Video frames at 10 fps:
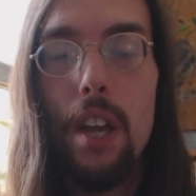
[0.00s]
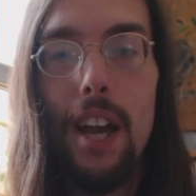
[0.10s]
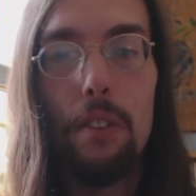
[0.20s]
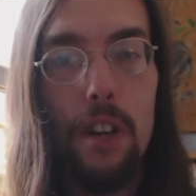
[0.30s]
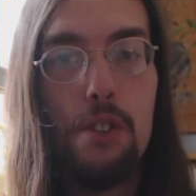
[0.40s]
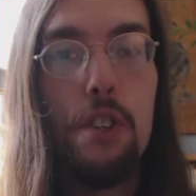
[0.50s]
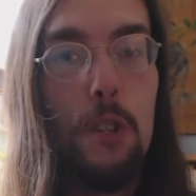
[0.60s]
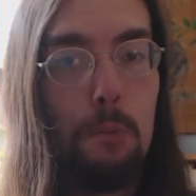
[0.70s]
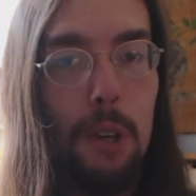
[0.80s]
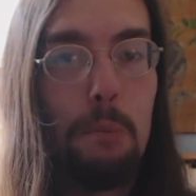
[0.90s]
and thus
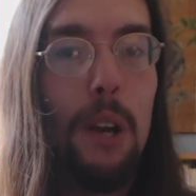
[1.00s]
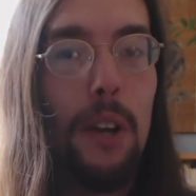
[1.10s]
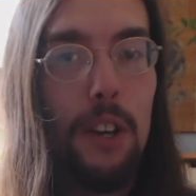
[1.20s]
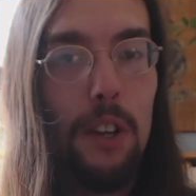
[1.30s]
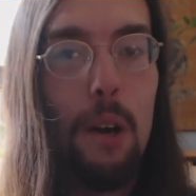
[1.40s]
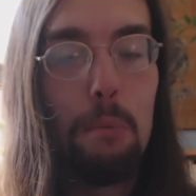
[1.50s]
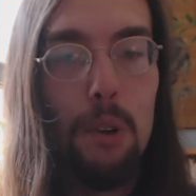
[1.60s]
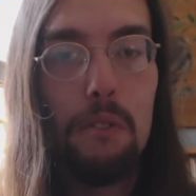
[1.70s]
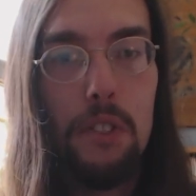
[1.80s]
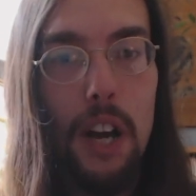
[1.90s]
she's been married a
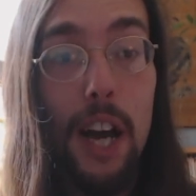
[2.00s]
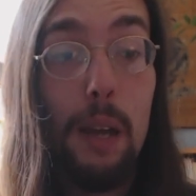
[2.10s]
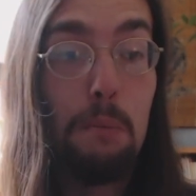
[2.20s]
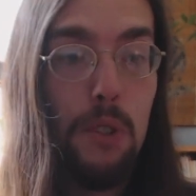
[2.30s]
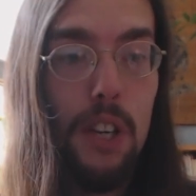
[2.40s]
number of times.